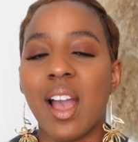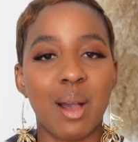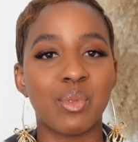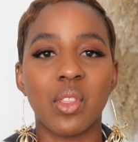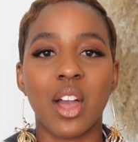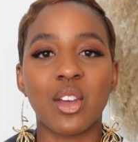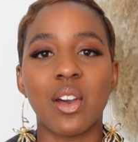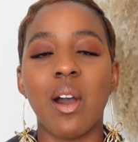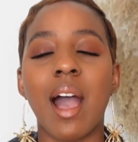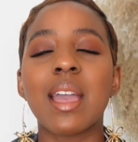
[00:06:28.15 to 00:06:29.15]
I'm not that
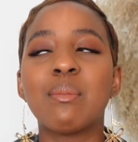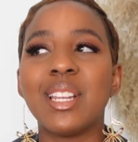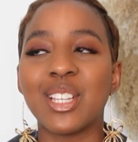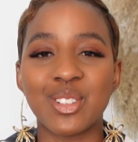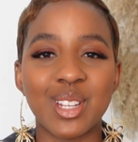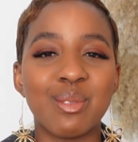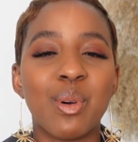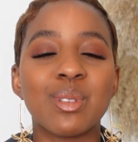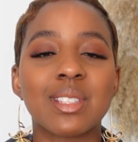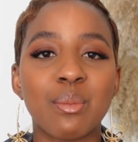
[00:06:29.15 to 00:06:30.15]
girl. I am literally the
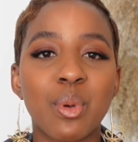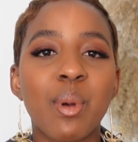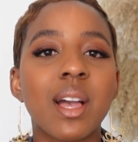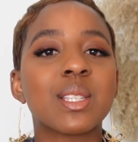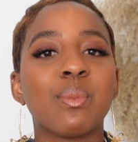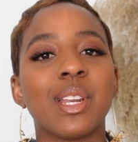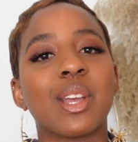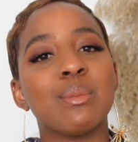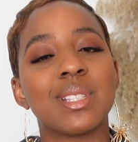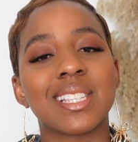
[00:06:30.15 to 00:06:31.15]
most simple person when
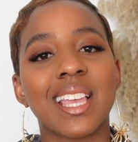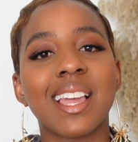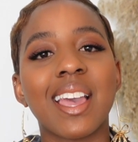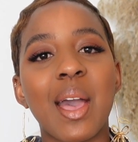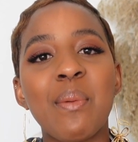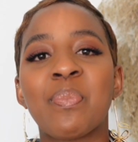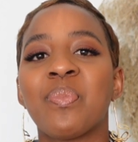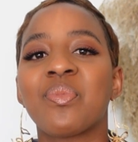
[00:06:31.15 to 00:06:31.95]
it comes to skincare.